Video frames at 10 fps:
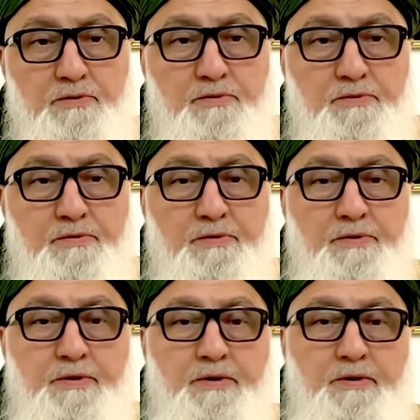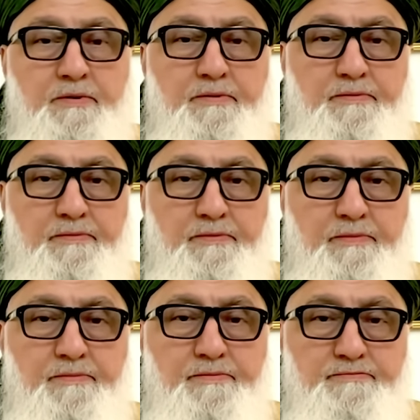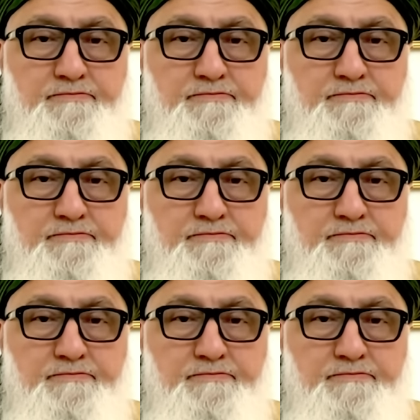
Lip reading: Nobody speaks.